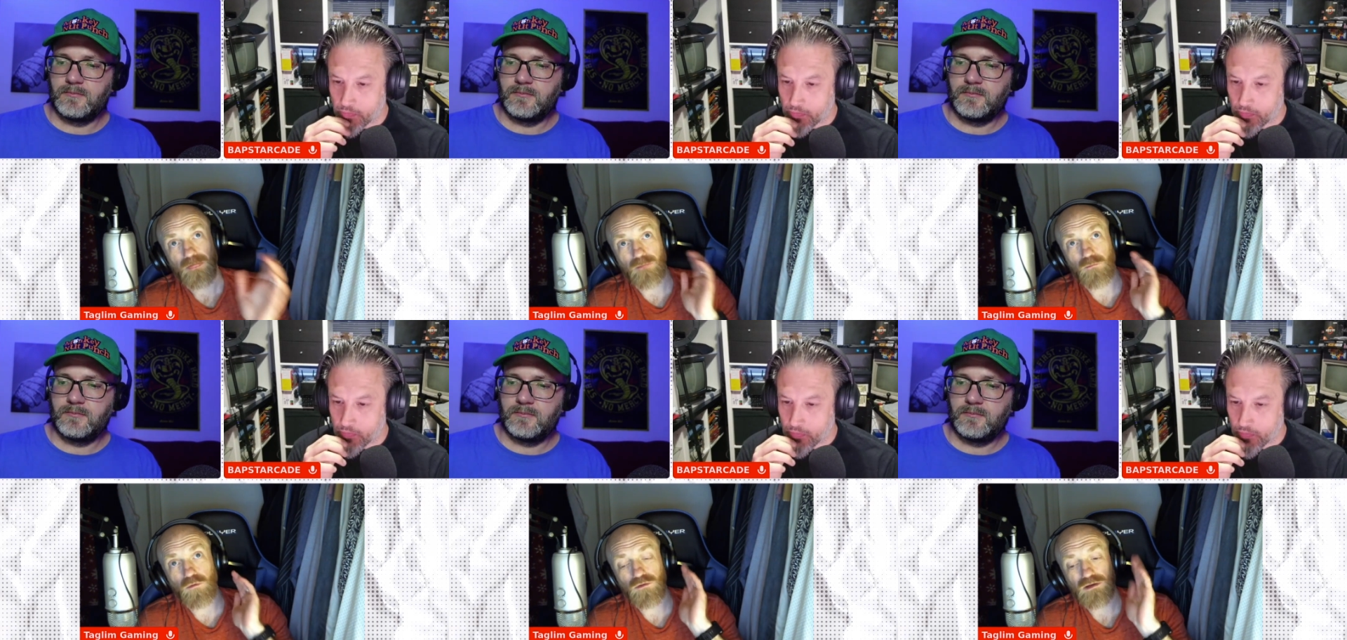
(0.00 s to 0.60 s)
Speaker 1: The
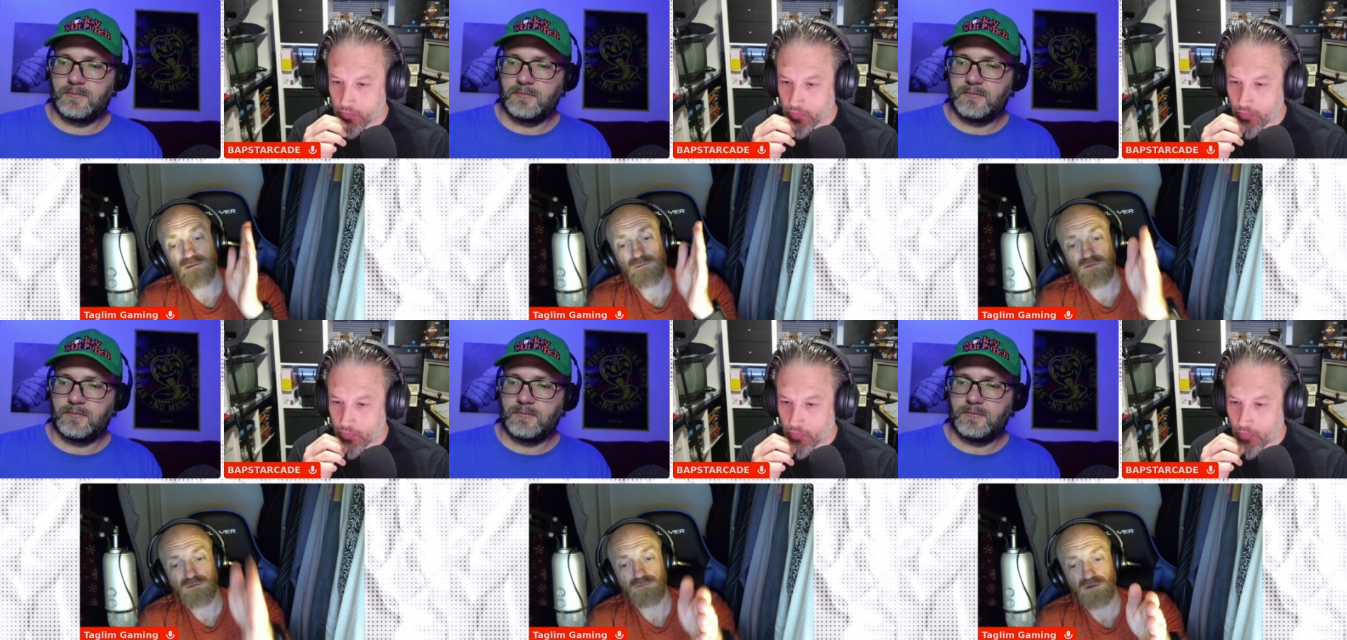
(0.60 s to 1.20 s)
more he was
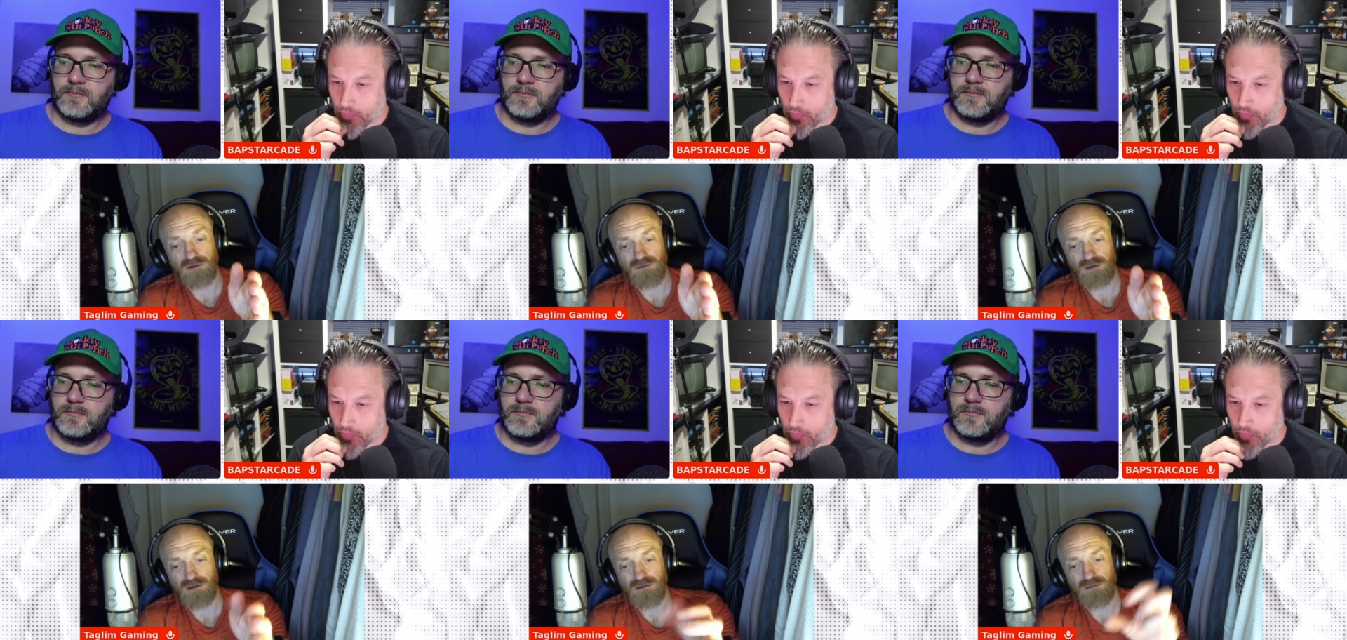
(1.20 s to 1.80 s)

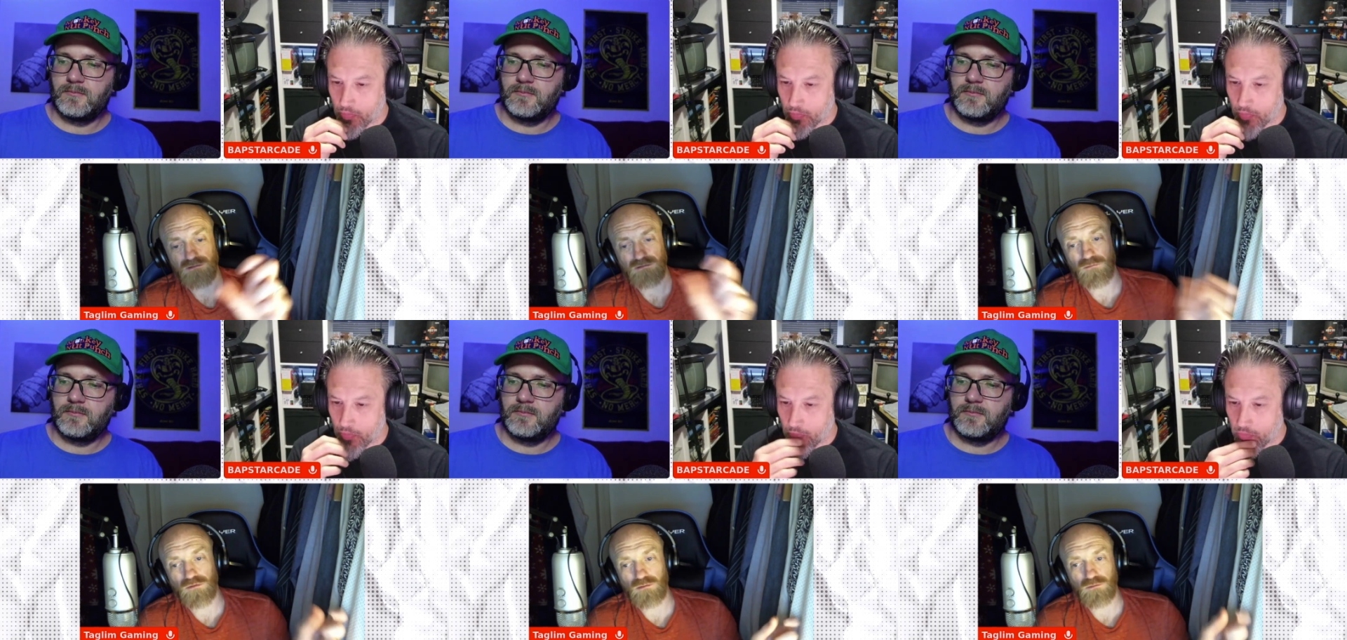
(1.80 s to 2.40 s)
sprinting, the
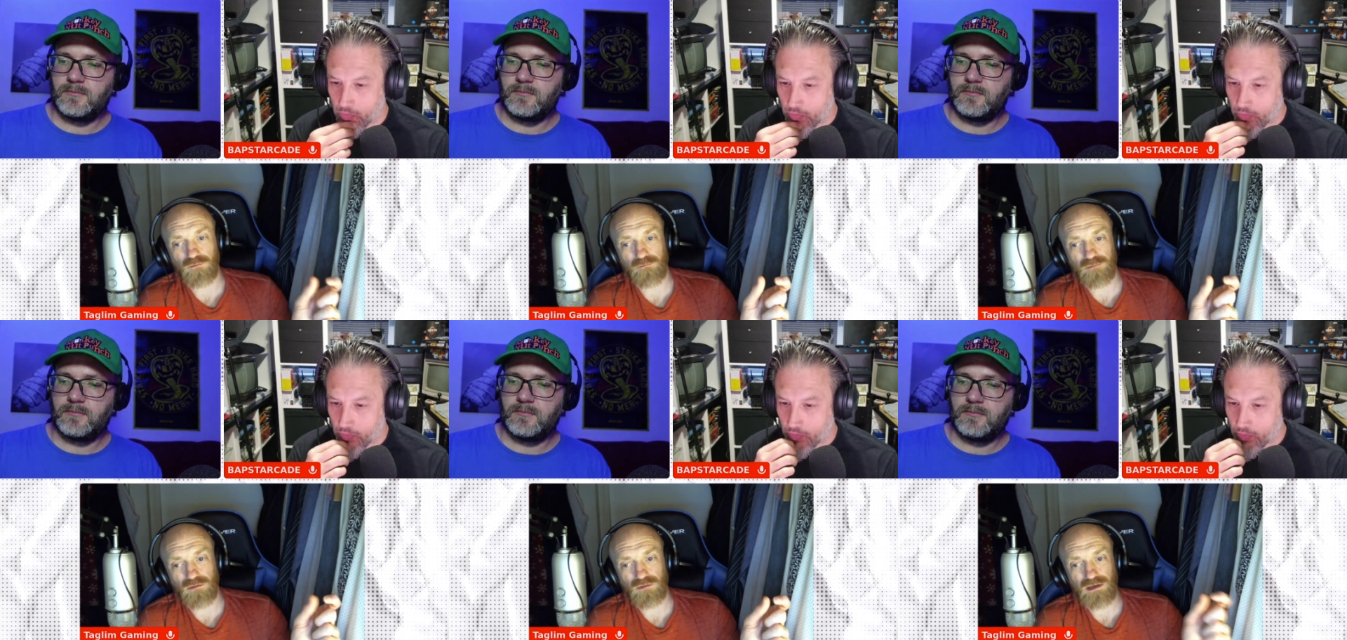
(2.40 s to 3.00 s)
more it was
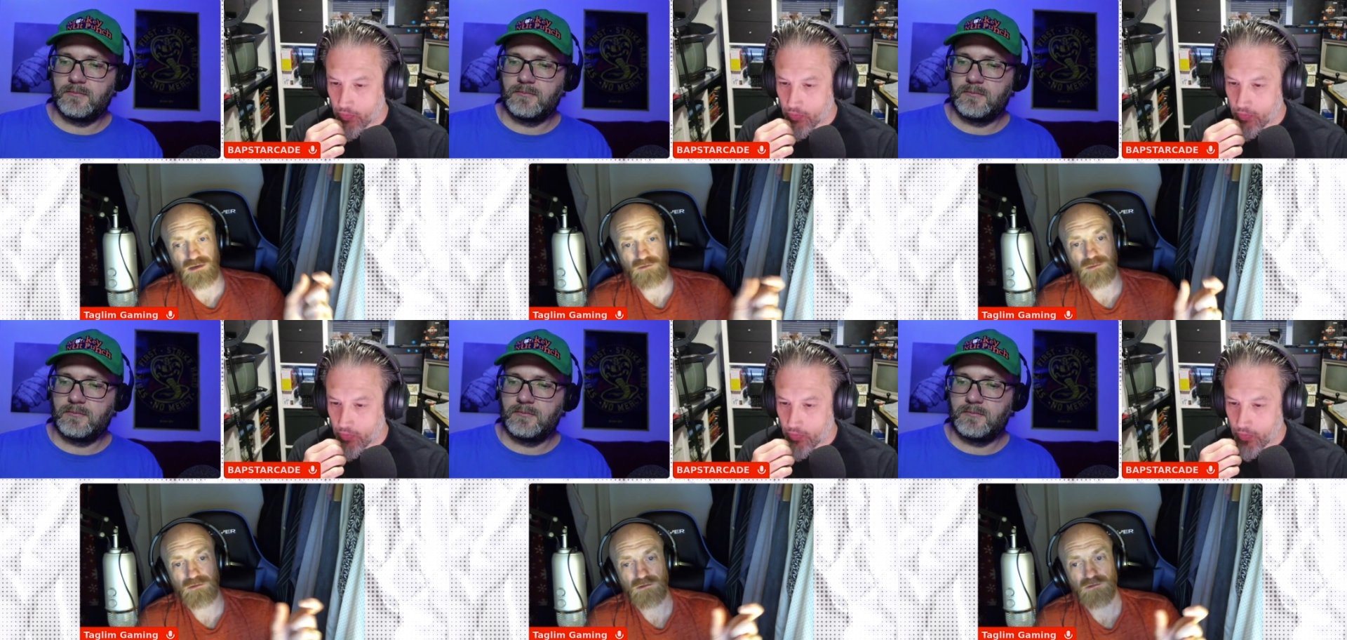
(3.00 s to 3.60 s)
building
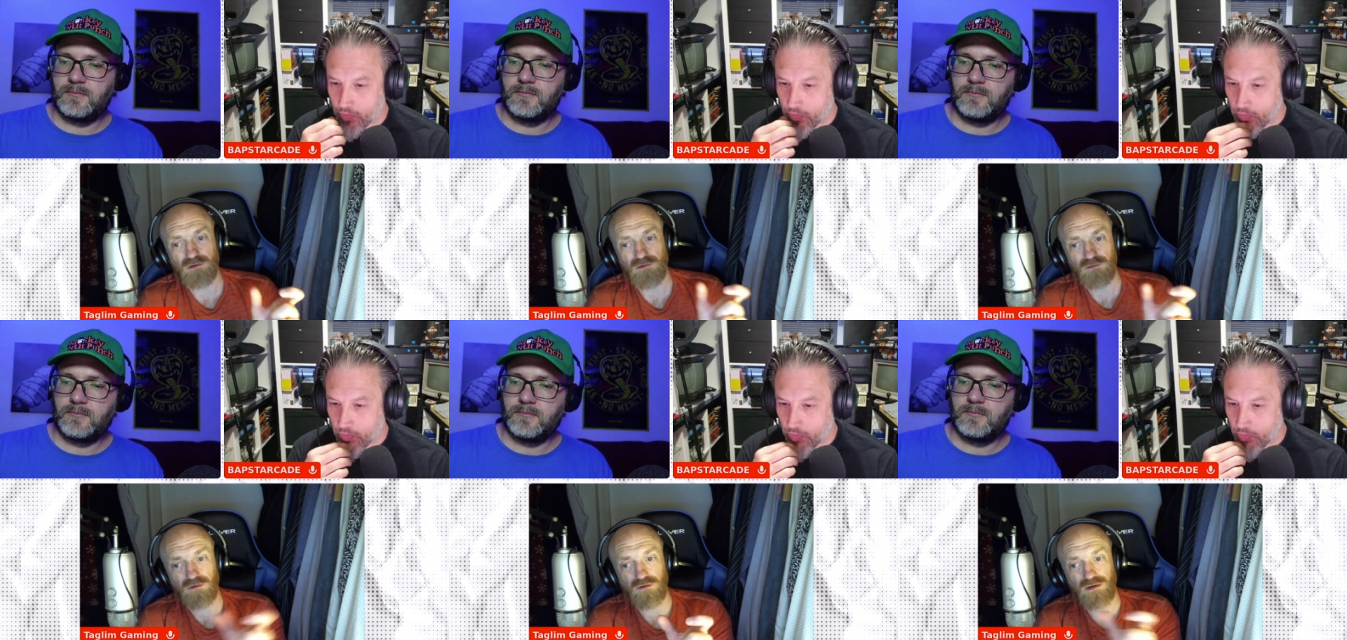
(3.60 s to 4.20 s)
experience in a
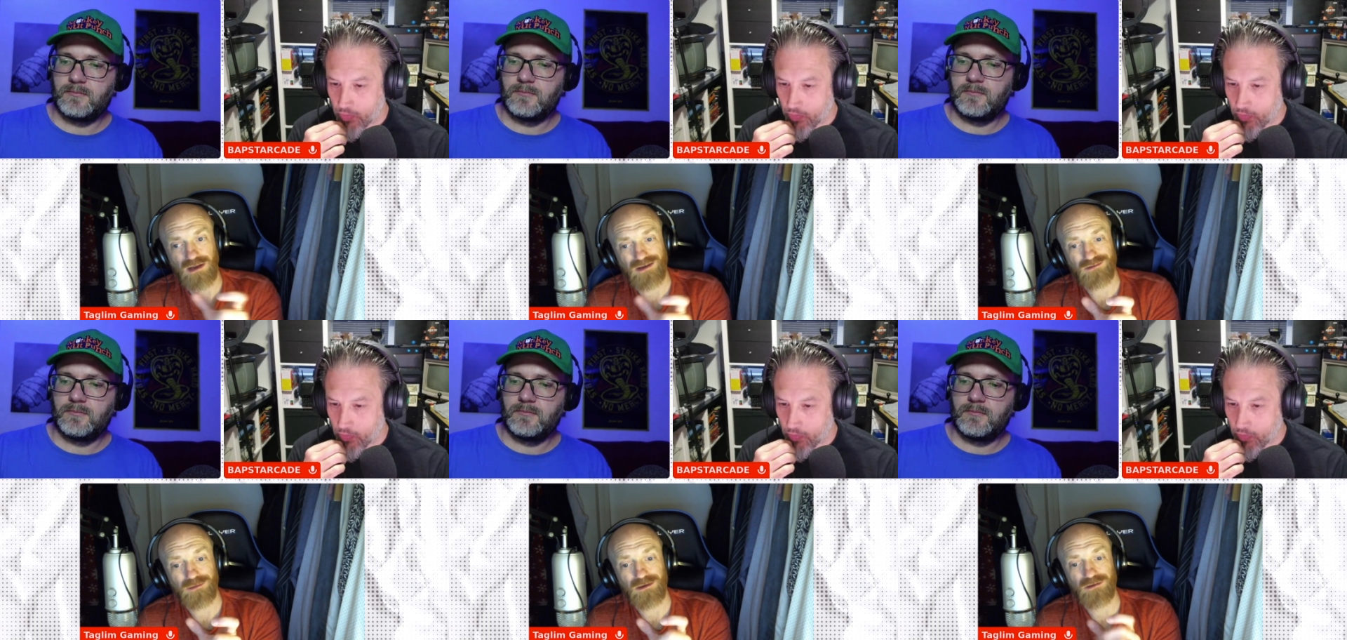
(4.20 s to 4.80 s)
certain
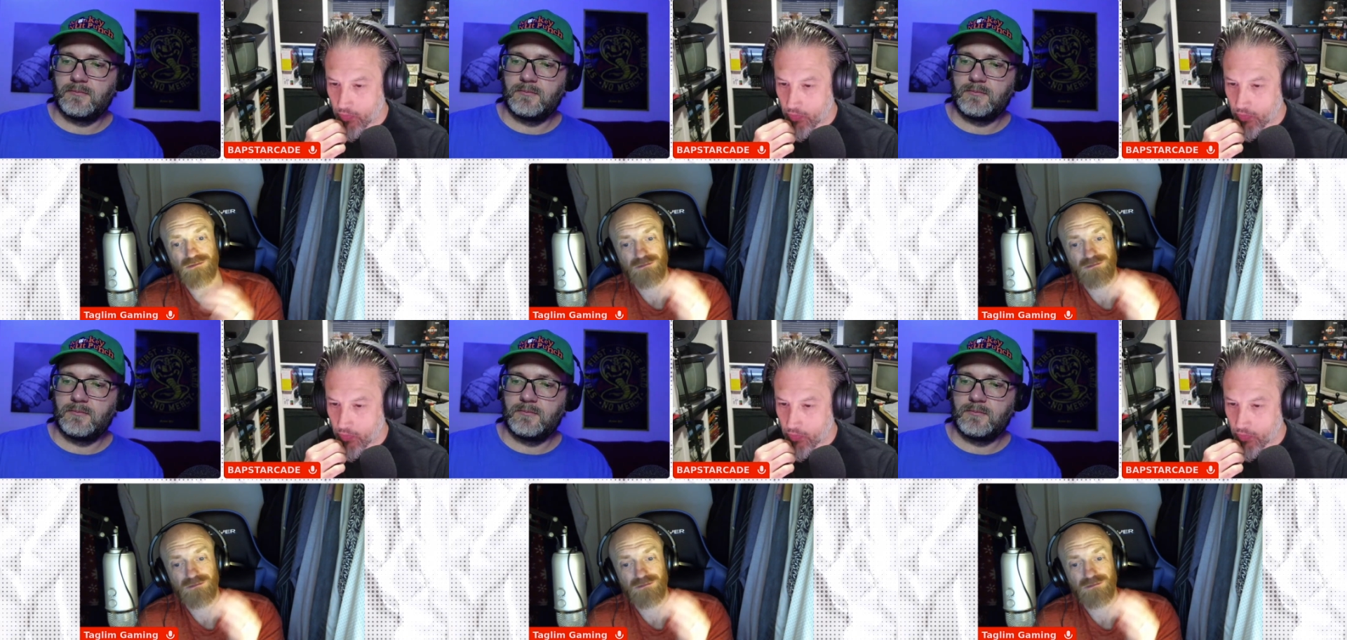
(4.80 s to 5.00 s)
aspect